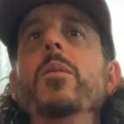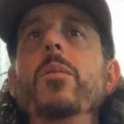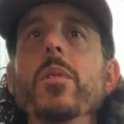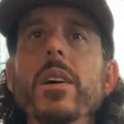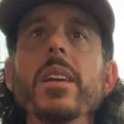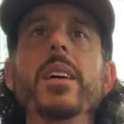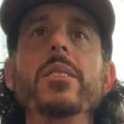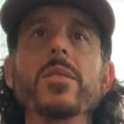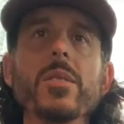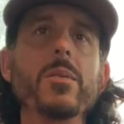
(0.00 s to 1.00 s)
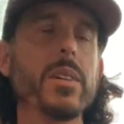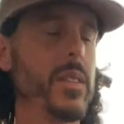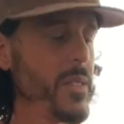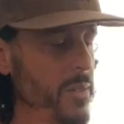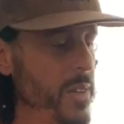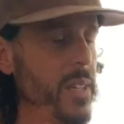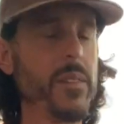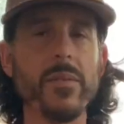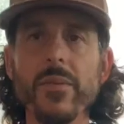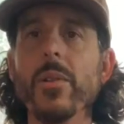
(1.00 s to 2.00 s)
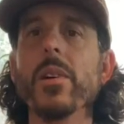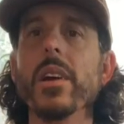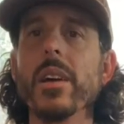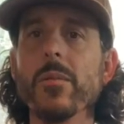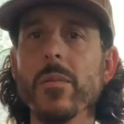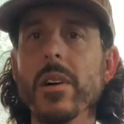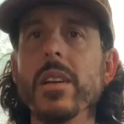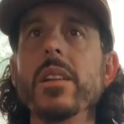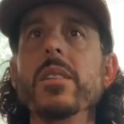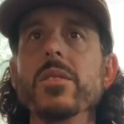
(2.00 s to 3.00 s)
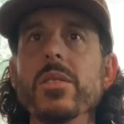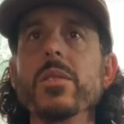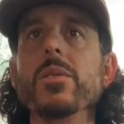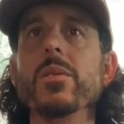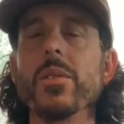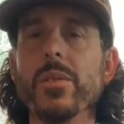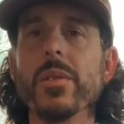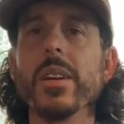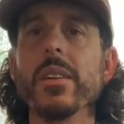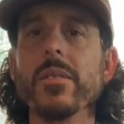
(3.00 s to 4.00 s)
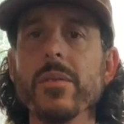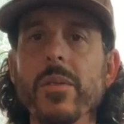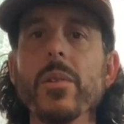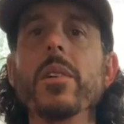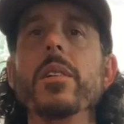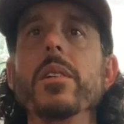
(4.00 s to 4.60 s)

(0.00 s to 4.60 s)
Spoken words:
1 and 2 and 3, 4 and 1, 2, 3, 4.